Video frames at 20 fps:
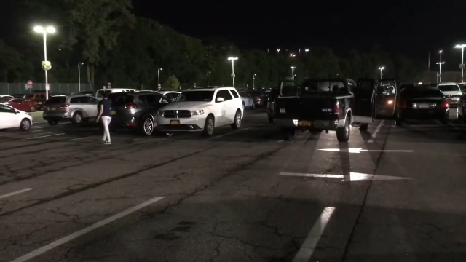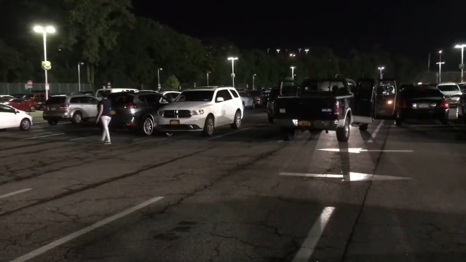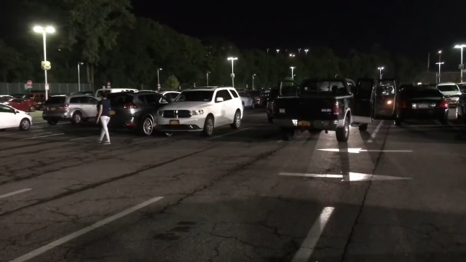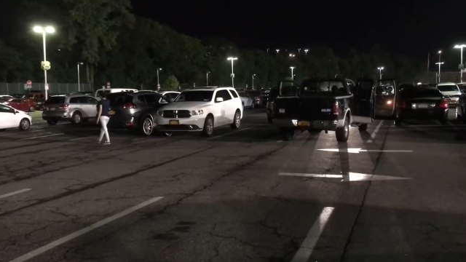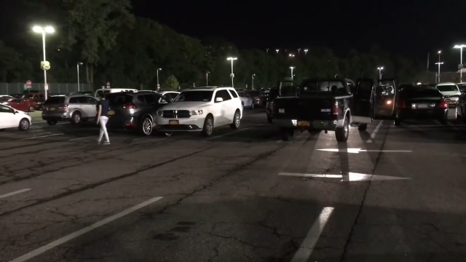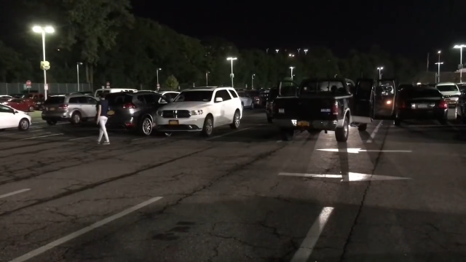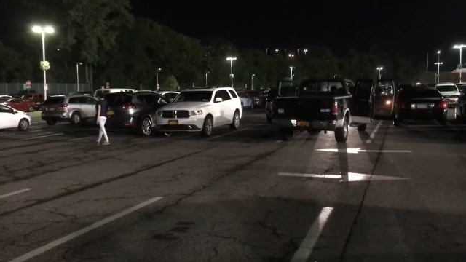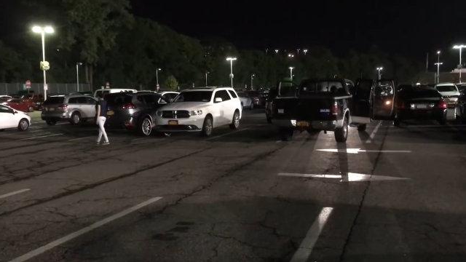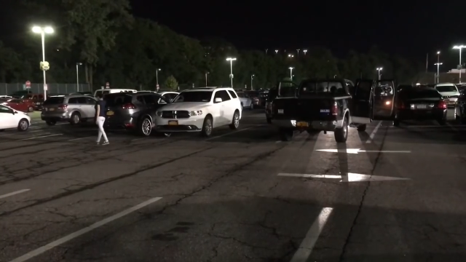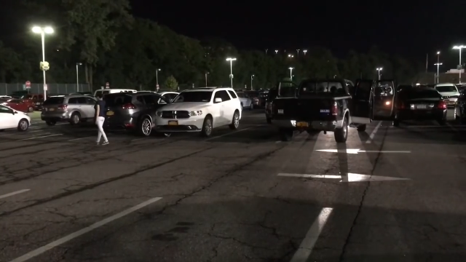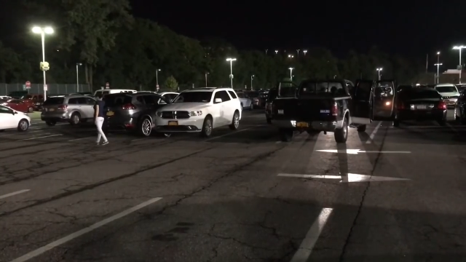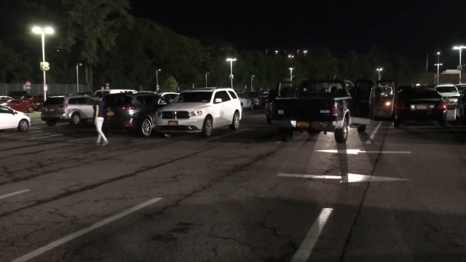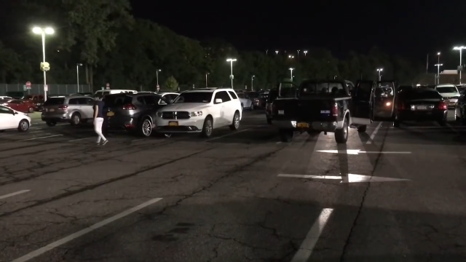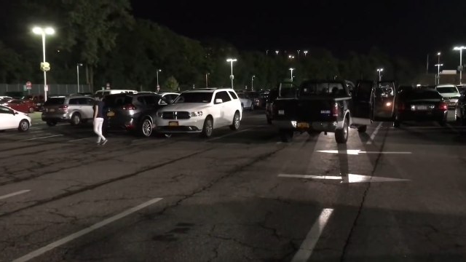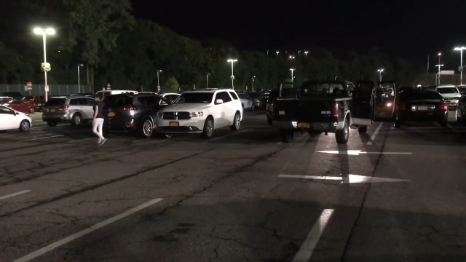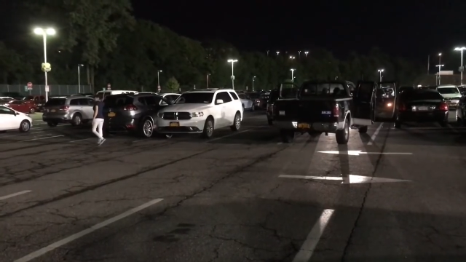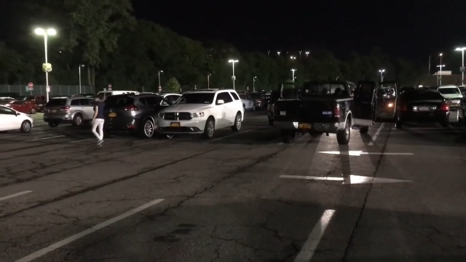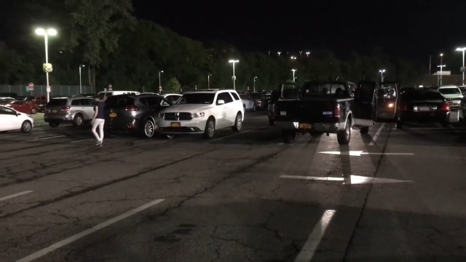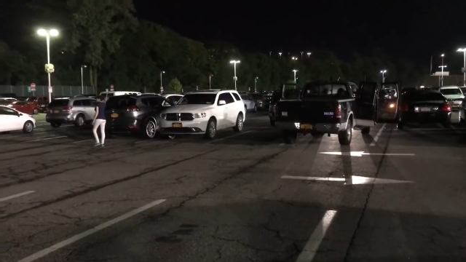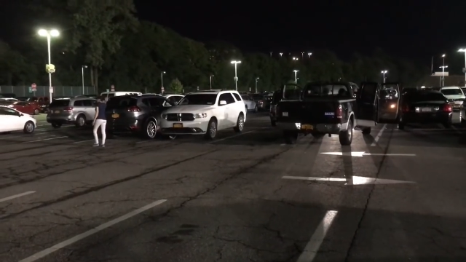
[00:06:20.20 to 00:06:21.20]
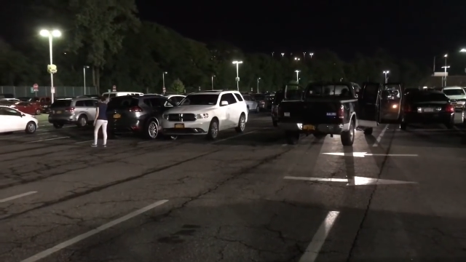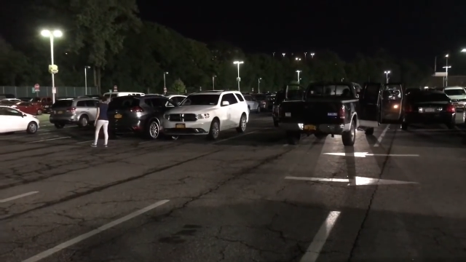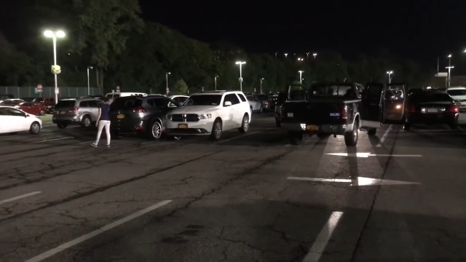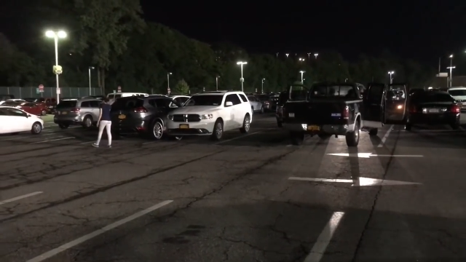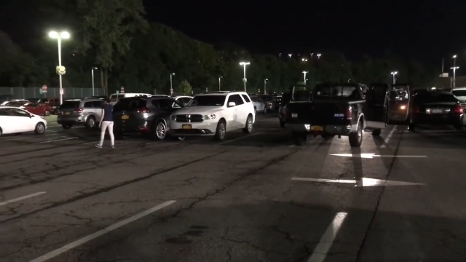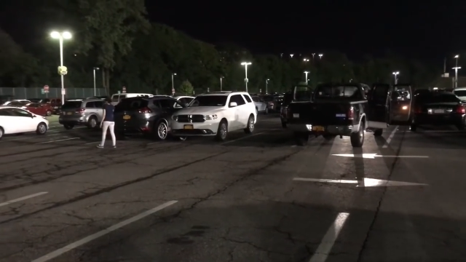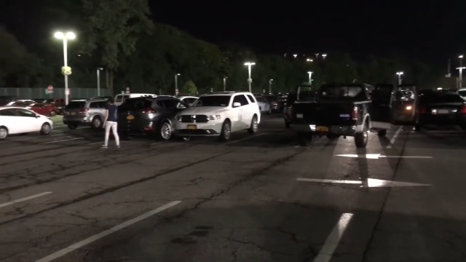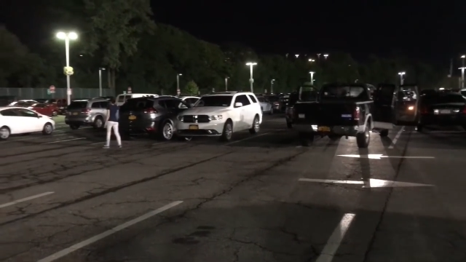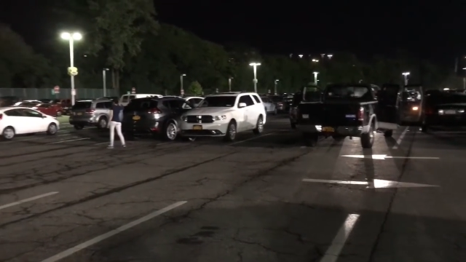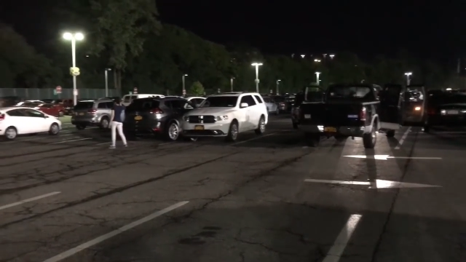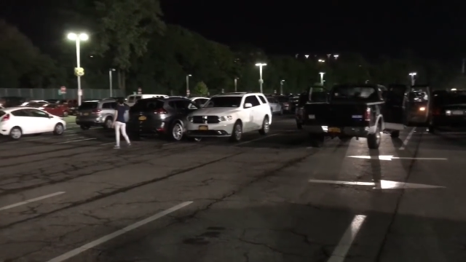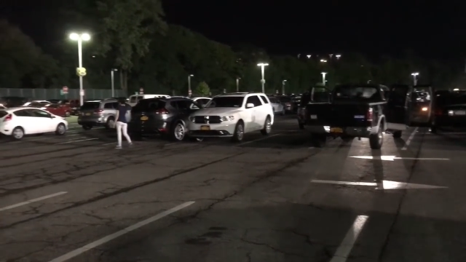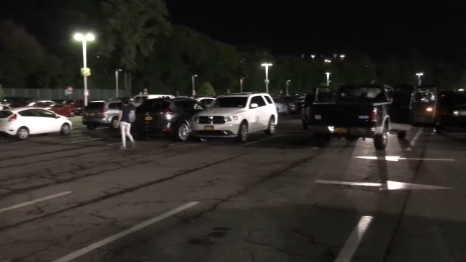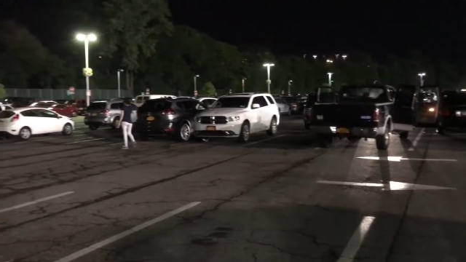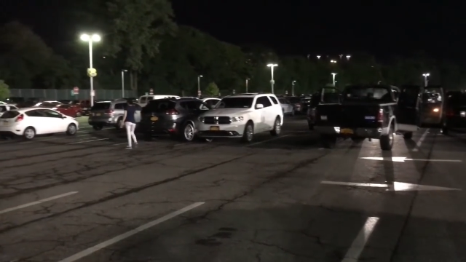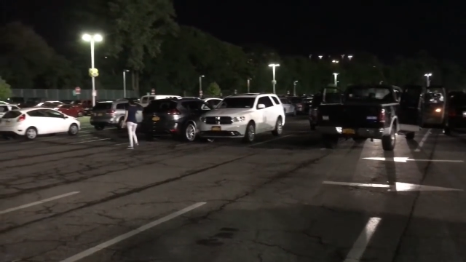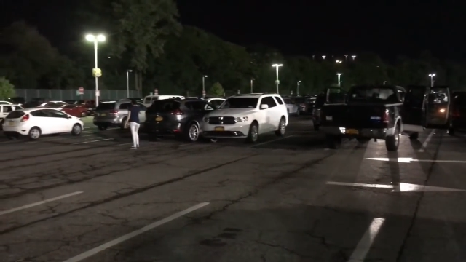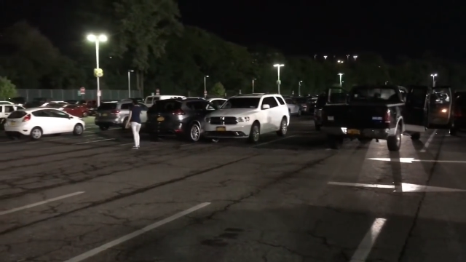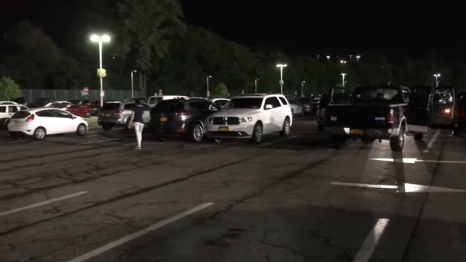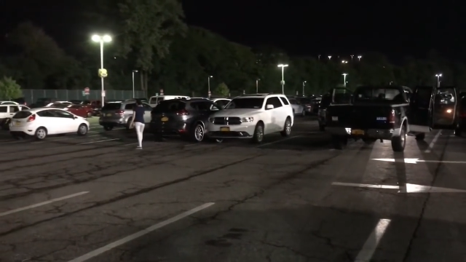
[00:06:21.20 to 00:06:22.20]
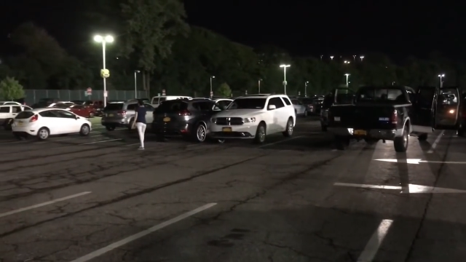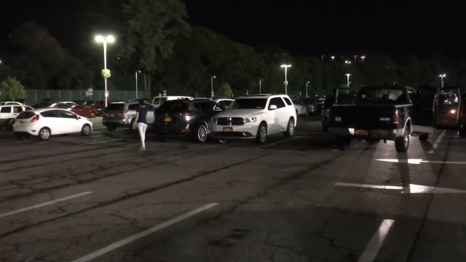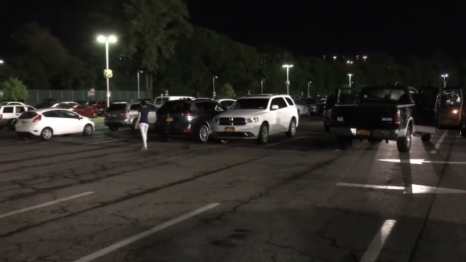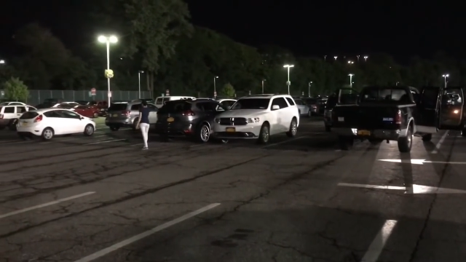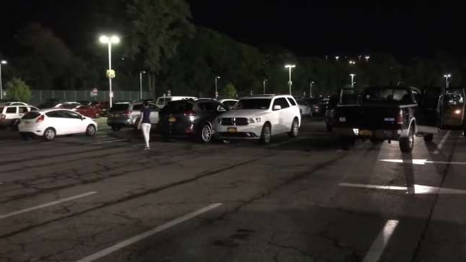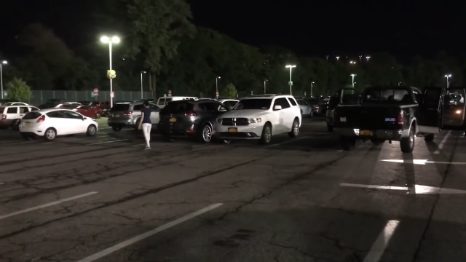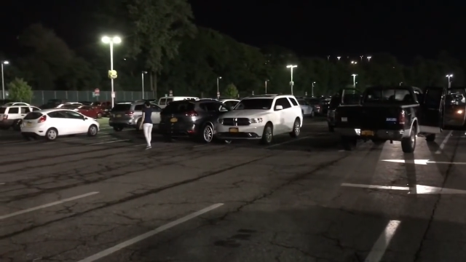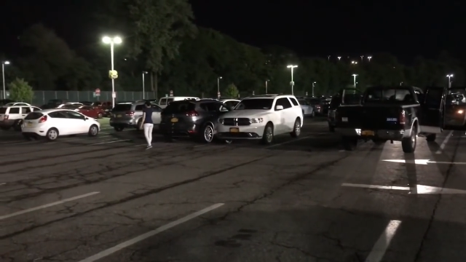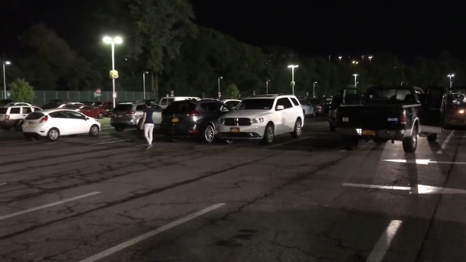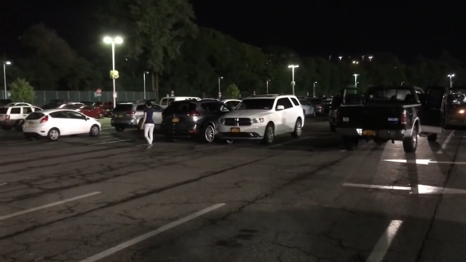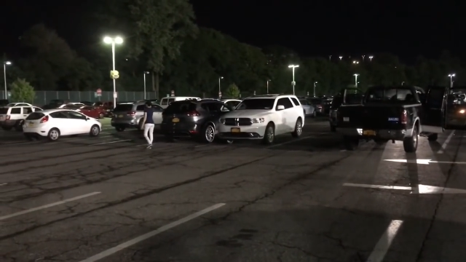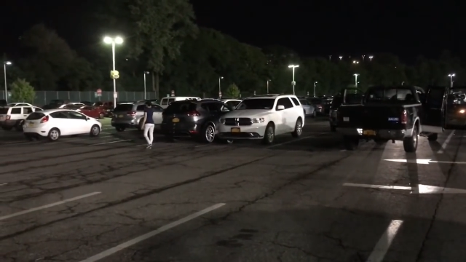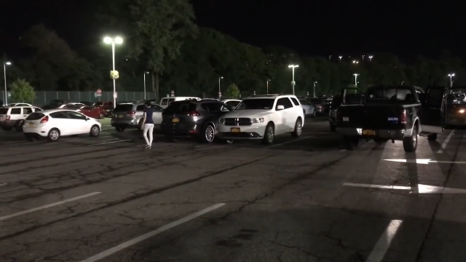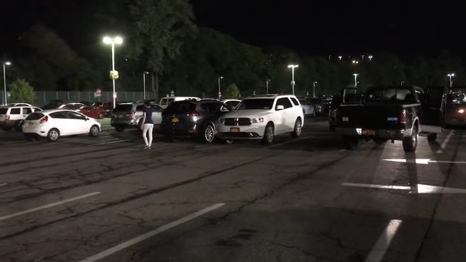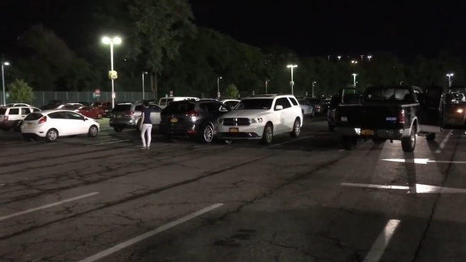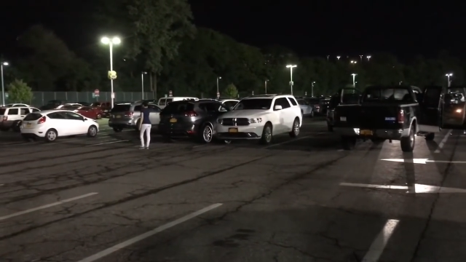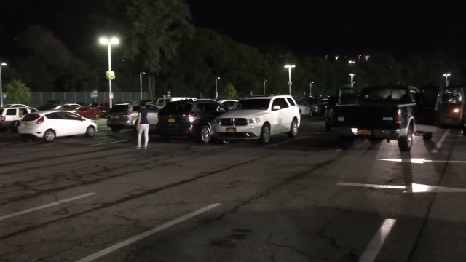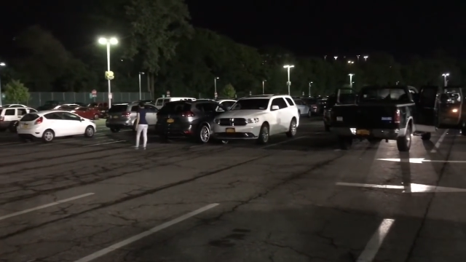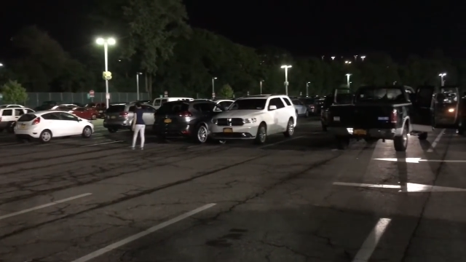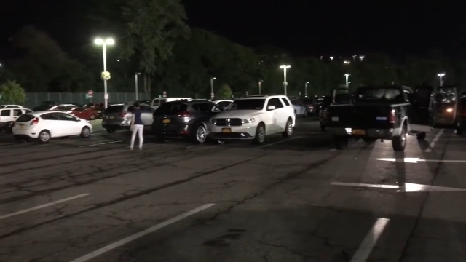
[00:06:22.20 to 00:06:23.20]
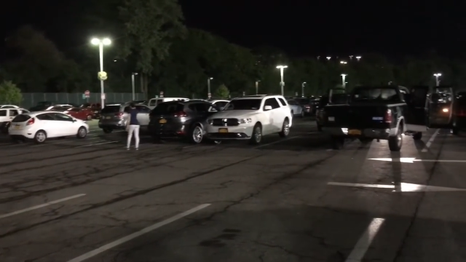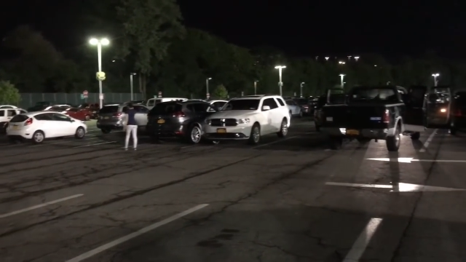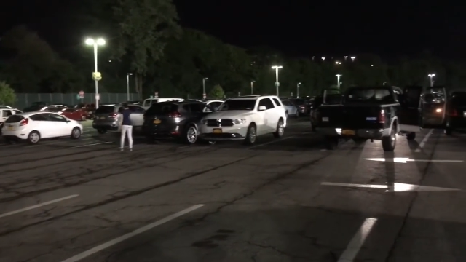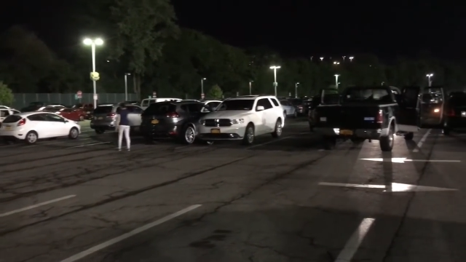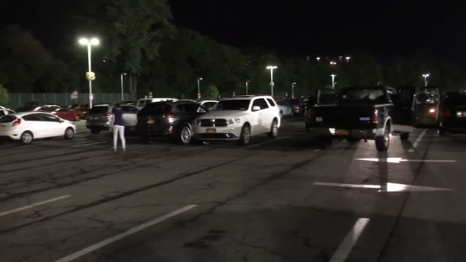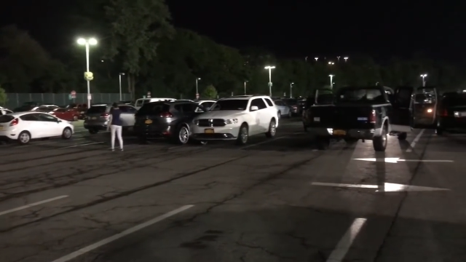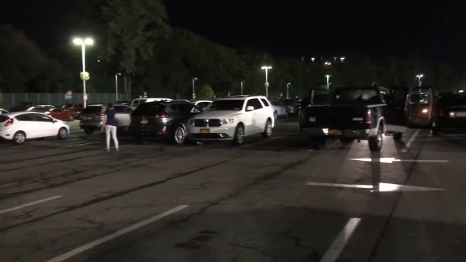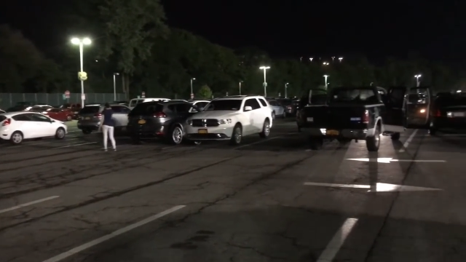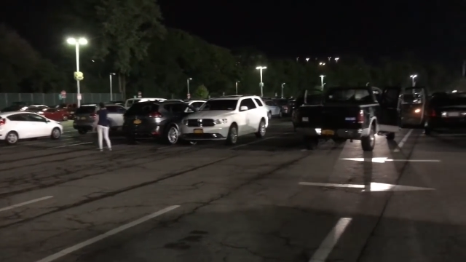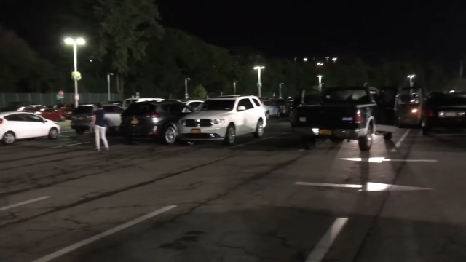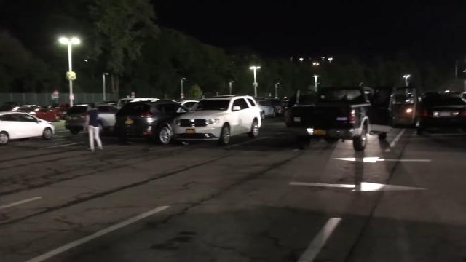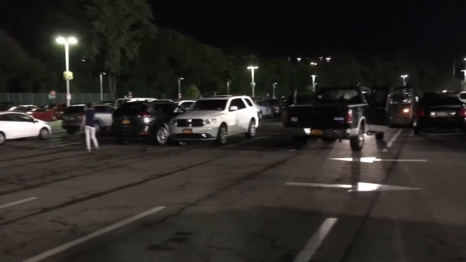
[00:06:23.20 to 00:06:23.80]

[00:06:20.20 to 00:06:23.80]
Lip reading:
No face is visible, so there are no lips to read.